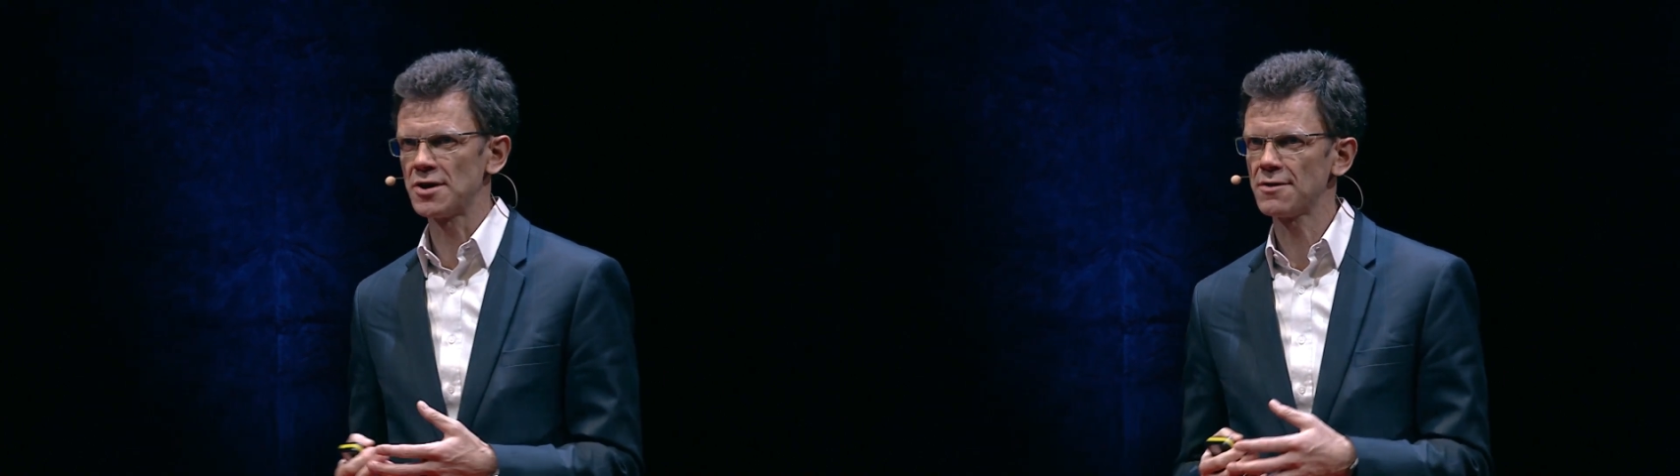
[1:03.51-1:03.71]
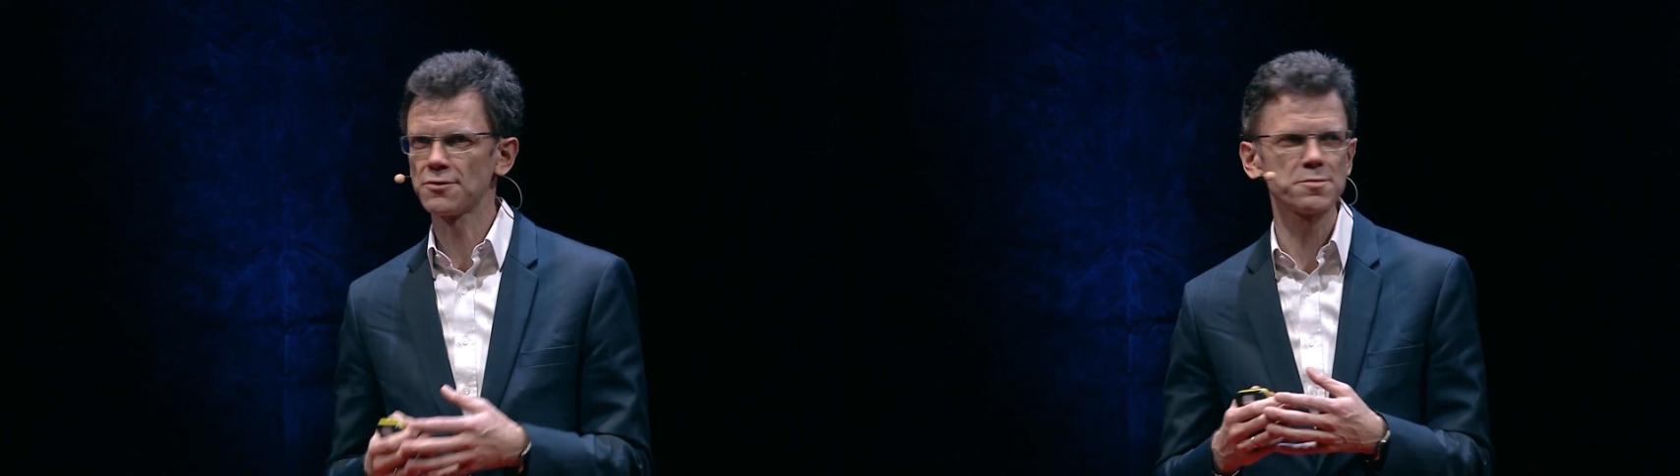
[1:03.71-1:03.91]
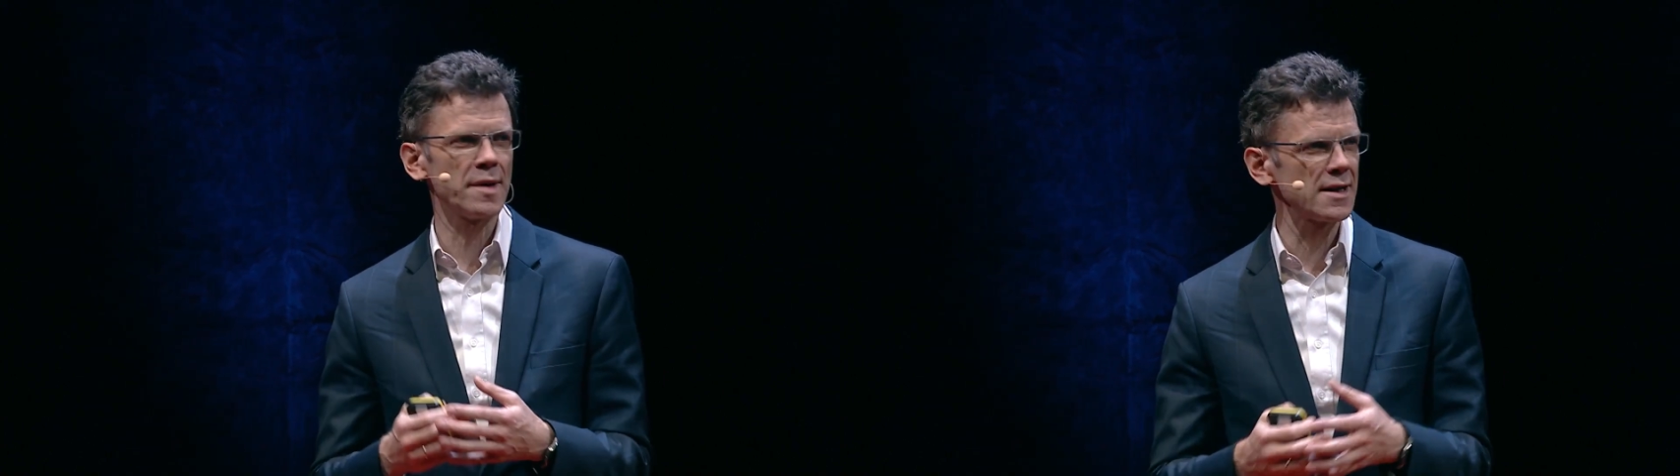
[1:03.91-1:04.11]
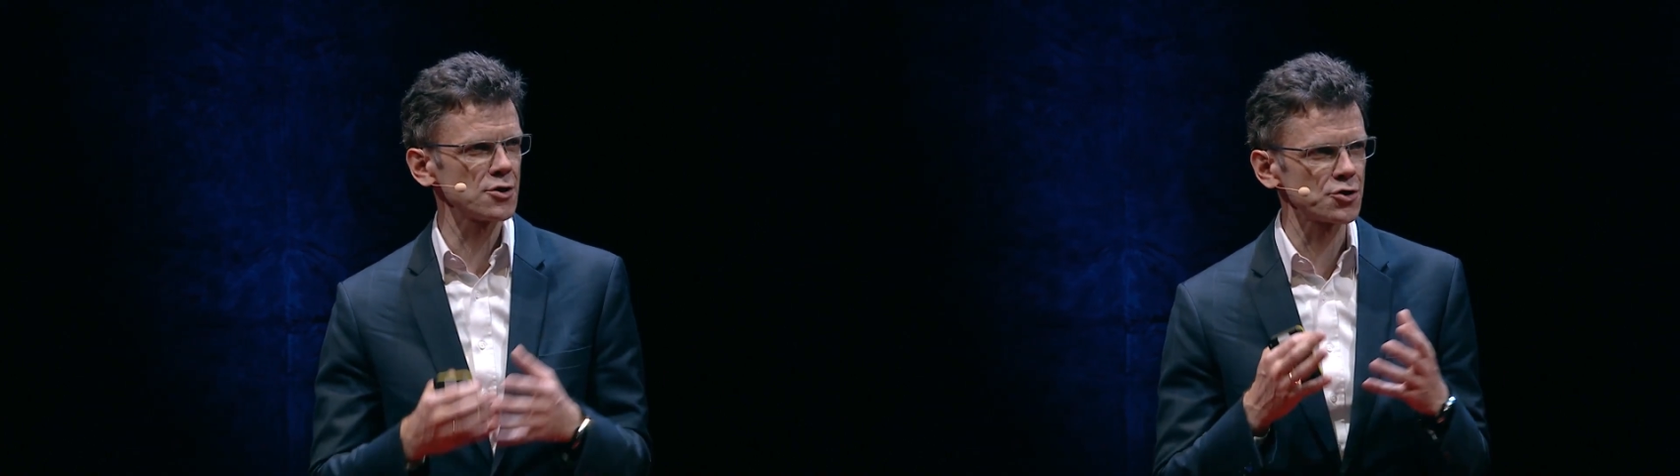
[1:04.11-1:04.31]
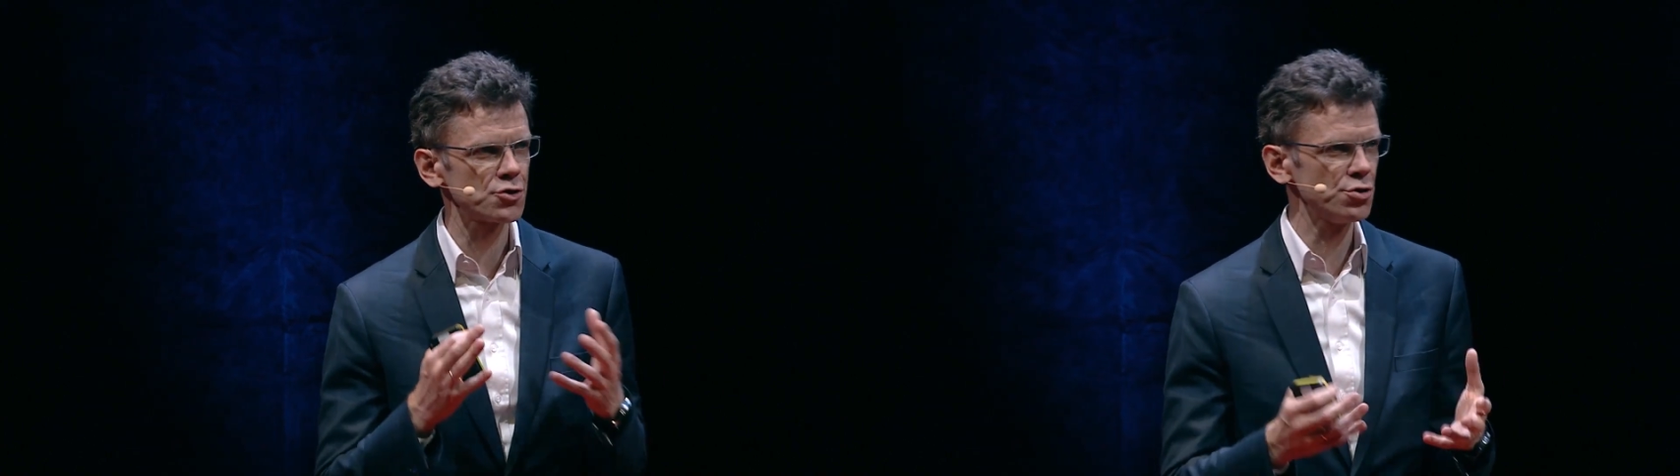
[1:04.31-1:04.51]
and it was built
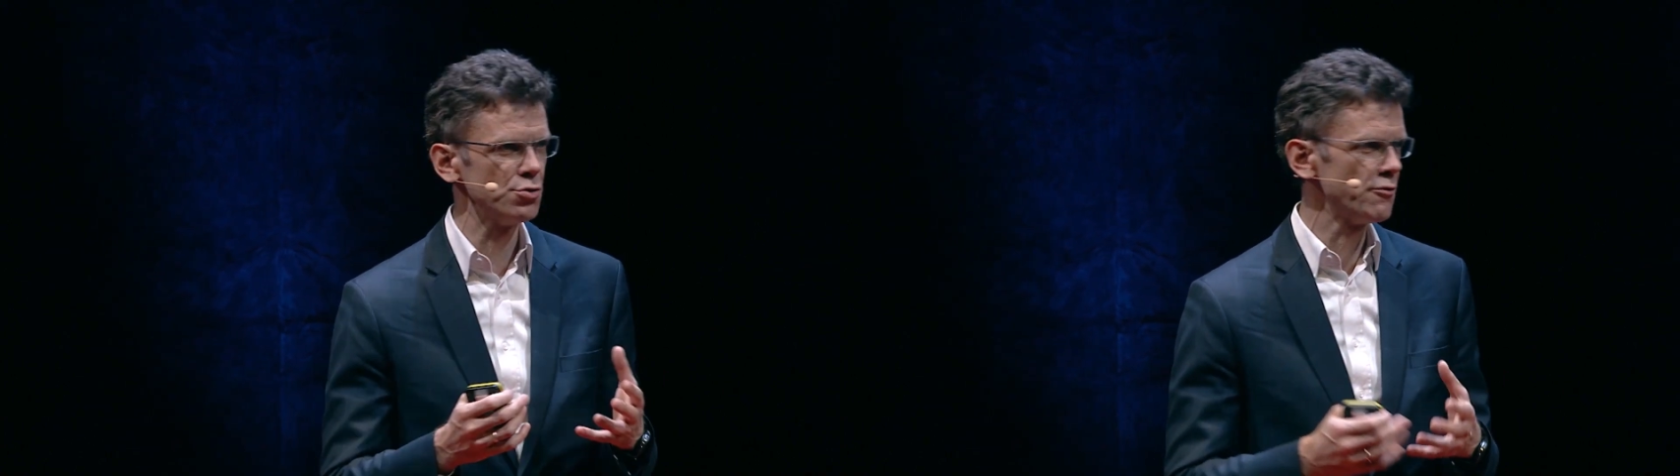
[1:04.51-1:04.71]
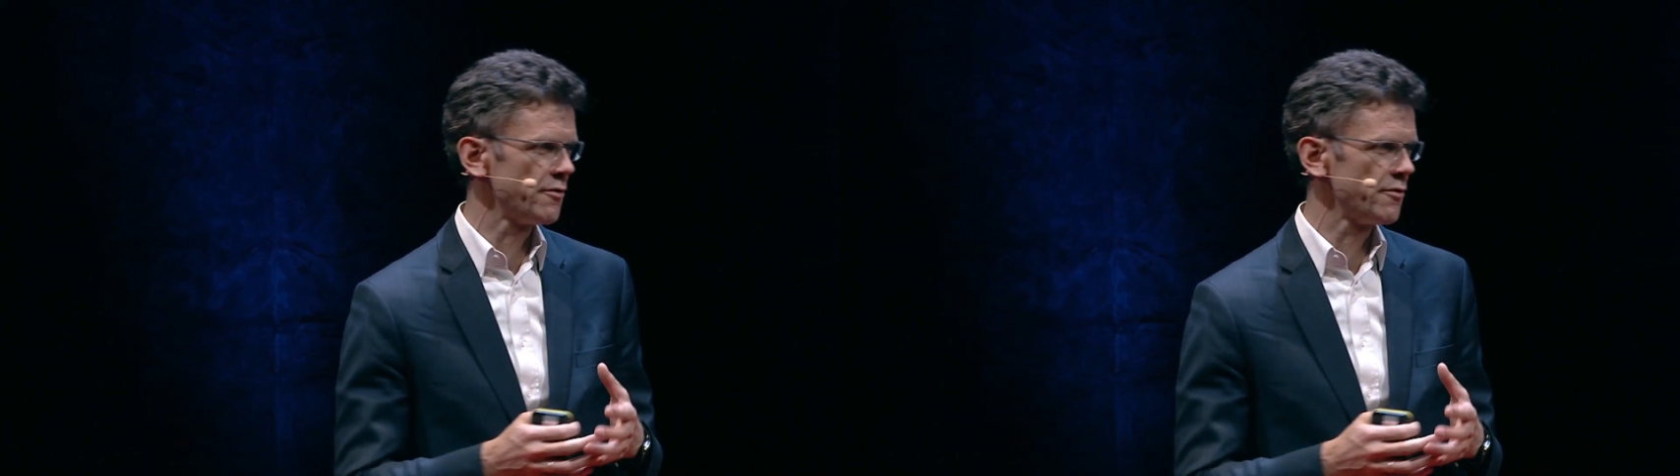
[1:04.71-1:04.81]
on 2